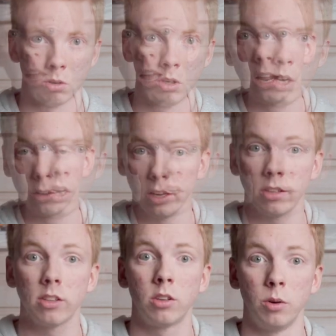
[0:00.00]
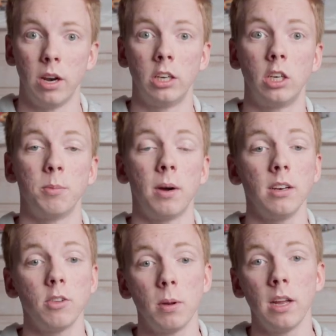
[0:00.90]
and connect to an HDMI
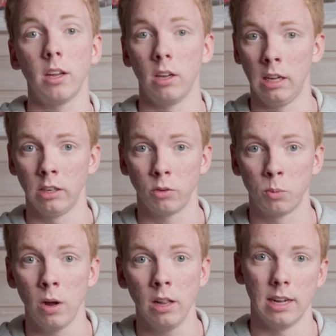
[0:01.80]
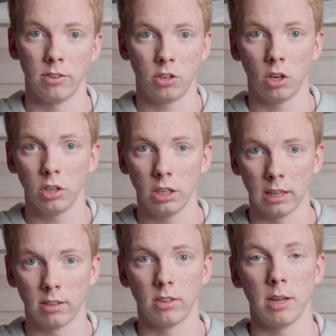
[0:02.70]
display as well as charging
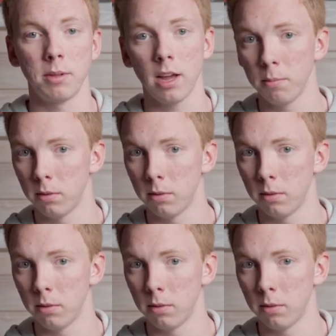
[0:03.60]
at the same time,